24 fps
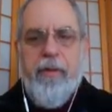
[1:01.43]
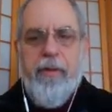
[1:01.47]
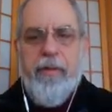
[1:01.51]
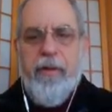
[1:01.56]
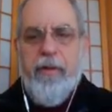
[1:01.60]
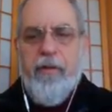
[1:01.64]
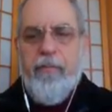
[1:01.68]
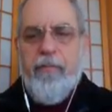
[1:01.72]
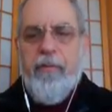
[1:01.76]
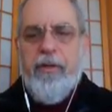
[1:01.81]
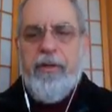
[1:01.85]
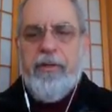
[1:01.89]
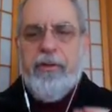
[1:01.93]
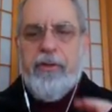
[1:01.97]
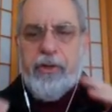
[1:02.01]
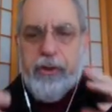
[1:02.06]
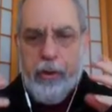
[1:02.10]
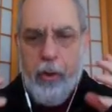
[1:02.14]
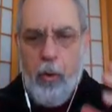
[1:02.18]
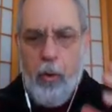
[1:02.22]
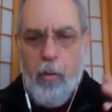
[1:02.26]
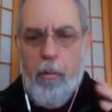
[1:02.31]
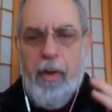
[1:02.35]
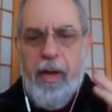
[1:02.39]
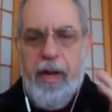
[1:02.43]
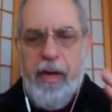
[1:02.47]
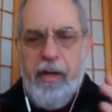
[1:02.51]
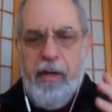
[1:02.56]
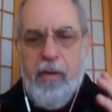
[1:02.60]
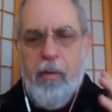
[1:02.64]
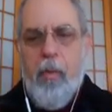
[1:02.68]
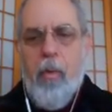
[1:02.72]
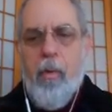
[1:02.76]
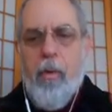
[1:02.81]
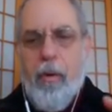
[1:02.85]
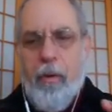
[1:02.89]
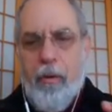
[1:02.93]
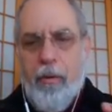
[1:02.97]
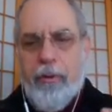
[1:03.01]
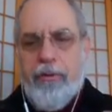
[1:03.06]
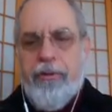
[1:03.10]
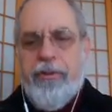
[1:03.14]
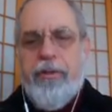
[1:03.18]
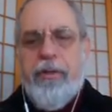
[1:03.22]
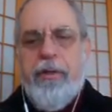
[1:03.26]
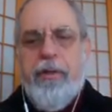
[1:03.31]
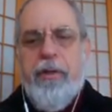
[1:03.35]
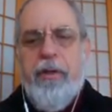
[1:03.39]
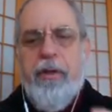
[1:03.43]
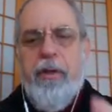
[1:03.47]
There have been so many wars